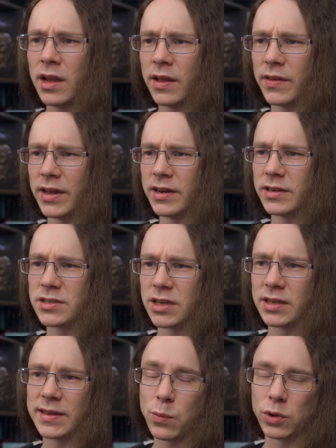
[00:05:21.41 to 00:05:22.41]
And that is
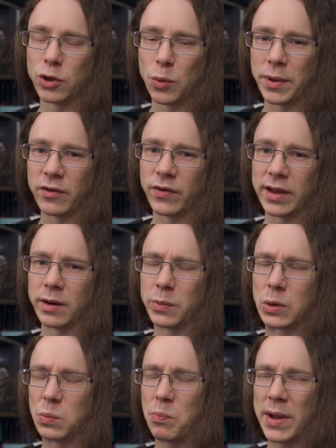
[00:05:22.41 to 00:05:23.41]
that will not be
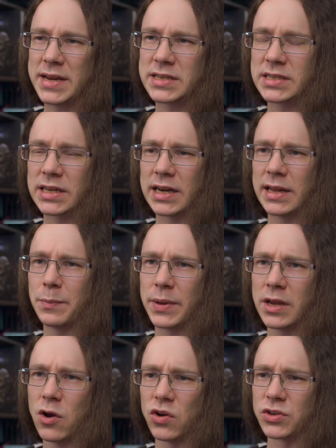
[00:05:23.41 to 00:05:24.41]
available, basically
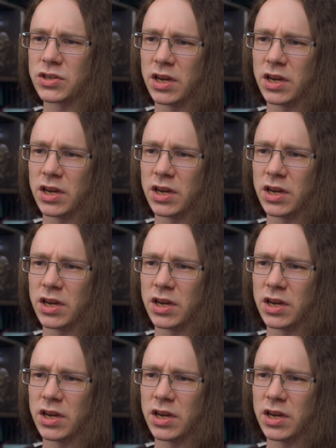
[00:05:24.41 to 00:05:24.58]
because